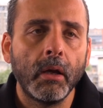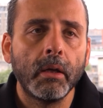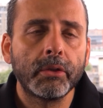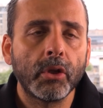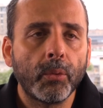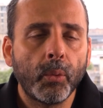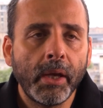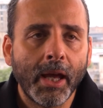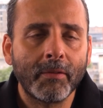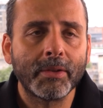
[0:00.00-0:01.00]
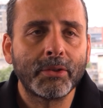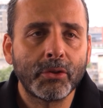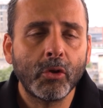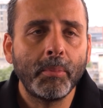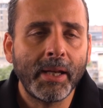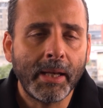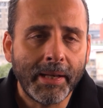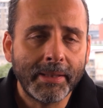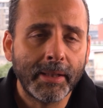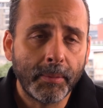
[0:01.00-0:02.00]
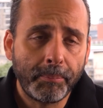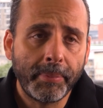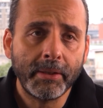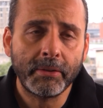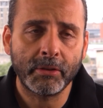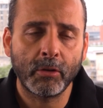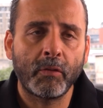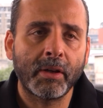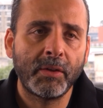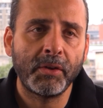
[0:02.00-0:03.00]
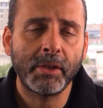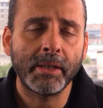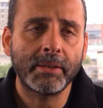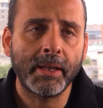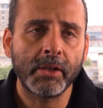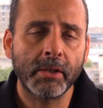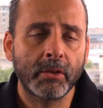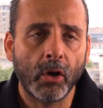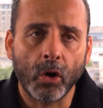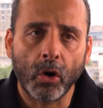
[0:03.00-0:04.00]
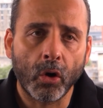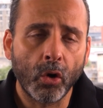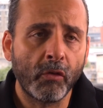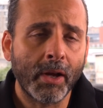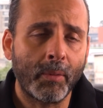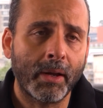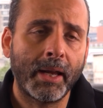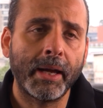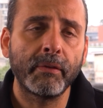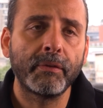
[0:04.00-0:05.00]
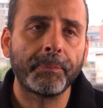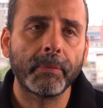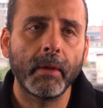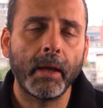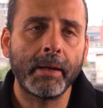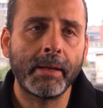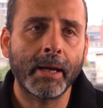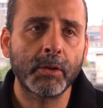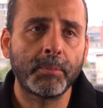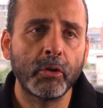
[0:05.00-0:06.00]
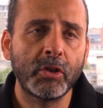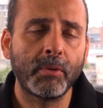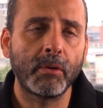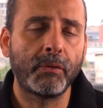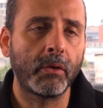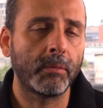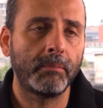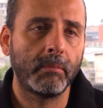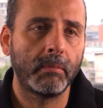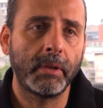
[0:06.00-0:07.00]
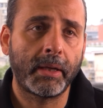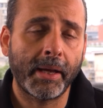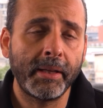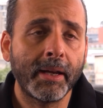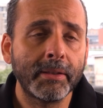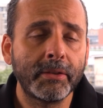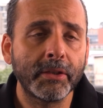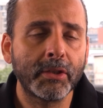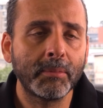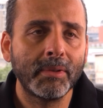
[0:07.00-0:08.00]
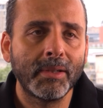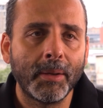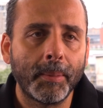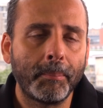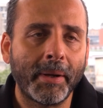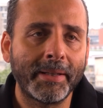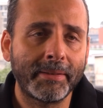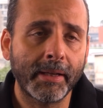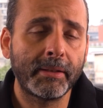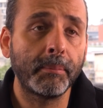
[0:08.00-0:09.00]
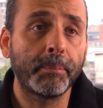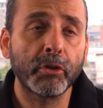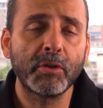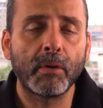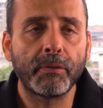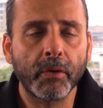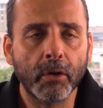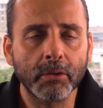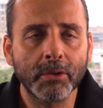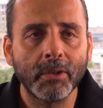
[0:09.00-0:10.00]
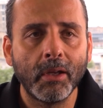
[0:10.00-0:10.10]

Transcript: So we have so many little pieces of artificial intelligence all over our life and they're responsible for the credit card system by detecting possible frauds,